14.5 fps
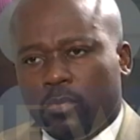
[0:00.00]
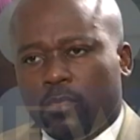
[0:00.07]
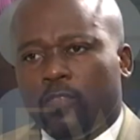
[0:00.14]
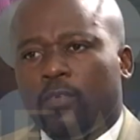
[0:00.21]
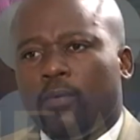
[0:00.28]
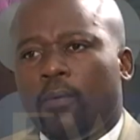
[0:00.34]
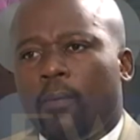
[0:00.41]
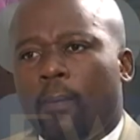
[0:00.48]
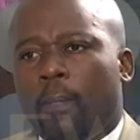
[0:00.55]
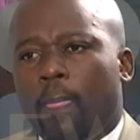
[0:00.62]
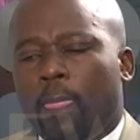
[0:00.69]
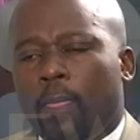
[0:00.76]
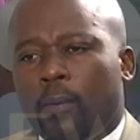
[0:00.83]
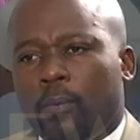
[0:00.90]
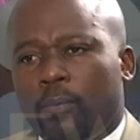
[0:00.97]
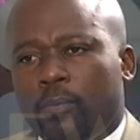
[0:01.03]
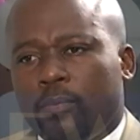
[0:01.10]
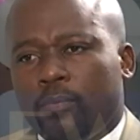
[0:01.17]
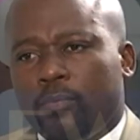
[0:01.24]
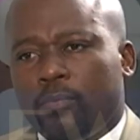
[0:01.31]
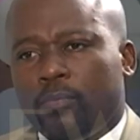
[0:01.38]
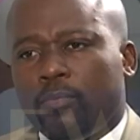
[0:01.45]
we're facing the worst
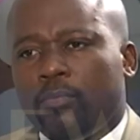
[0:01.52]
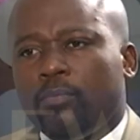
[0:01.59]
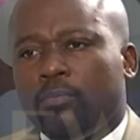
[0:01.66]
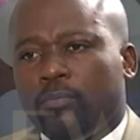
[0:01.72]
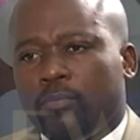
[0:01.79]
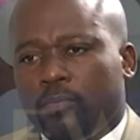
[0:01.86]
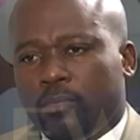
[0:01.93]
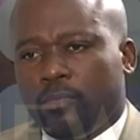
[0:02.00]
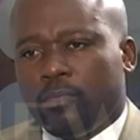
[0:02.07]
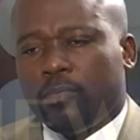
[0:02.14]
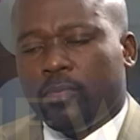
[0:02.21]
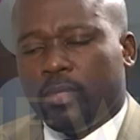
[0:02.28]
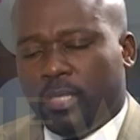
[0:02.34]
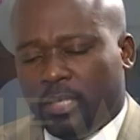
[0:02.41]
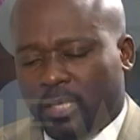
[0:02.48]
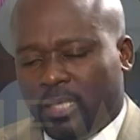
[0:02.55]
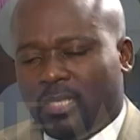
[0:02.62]
global pandemic. Indeed.